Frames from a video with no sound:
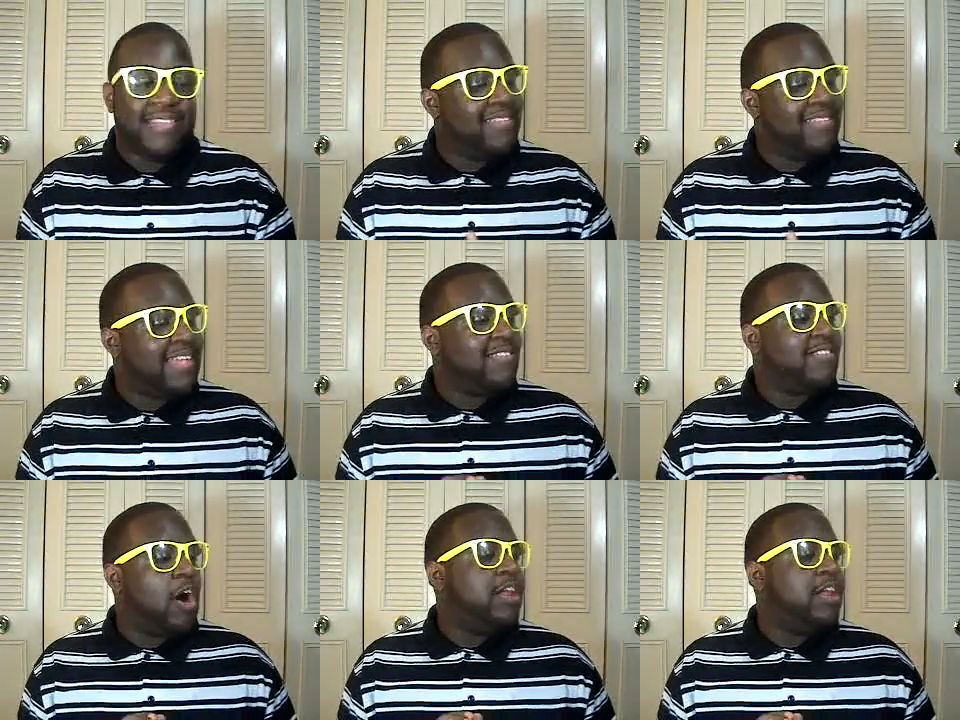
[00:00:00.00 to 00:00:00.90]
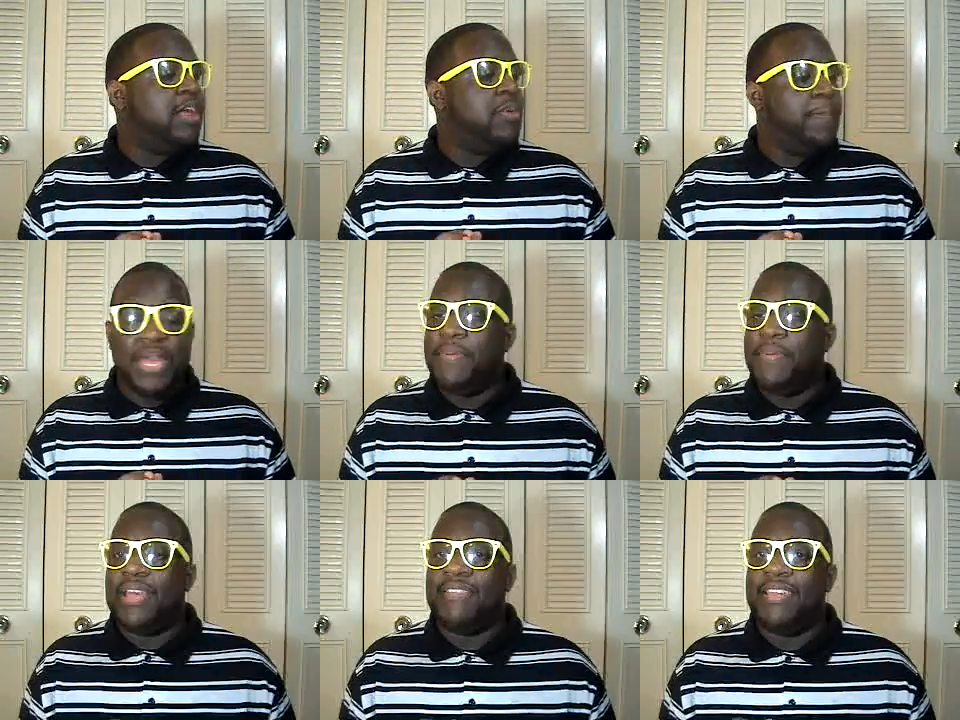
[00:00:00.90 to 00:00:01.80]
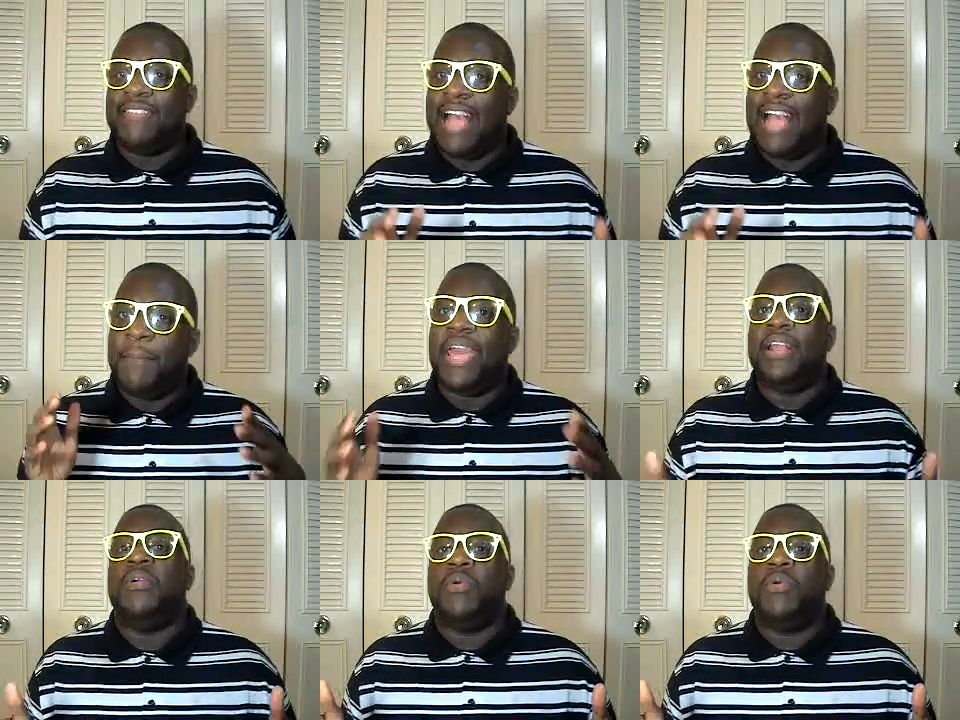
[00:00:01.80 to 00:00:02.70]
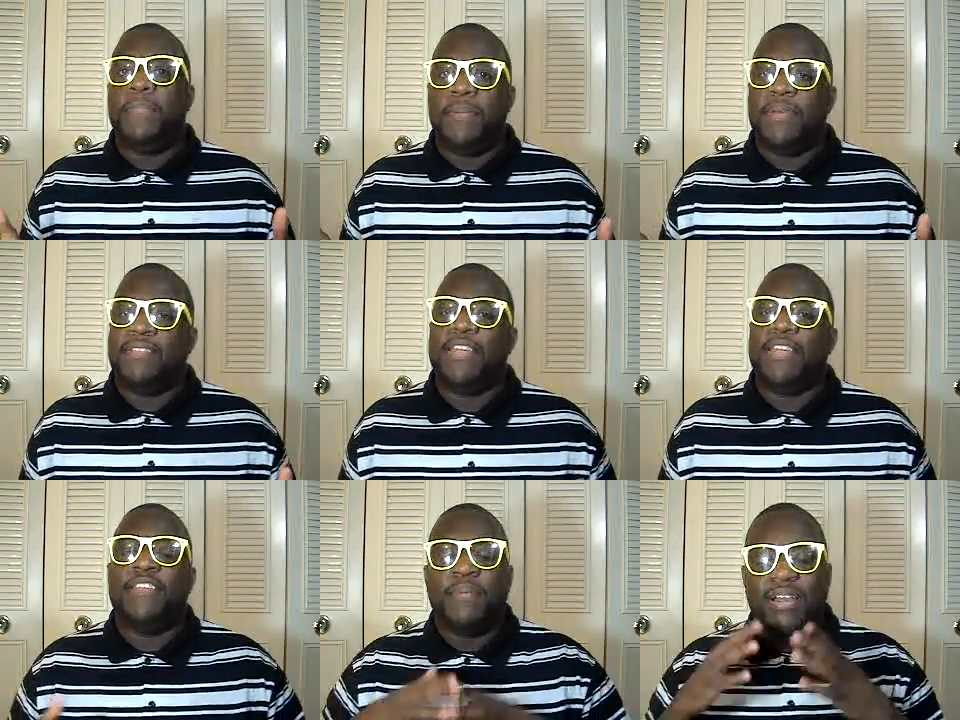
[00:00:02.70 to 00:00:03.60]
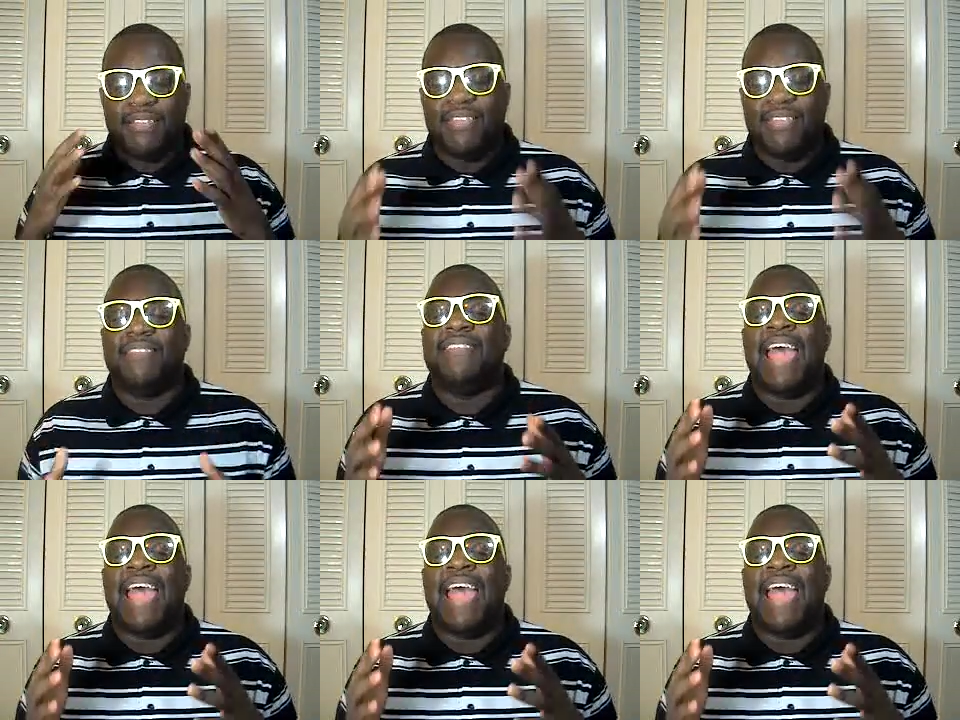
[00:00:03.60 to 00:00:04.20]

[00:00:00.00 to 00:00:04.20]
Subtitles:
since I started it with BB and CC, I'm going to end it with BB and CC because this is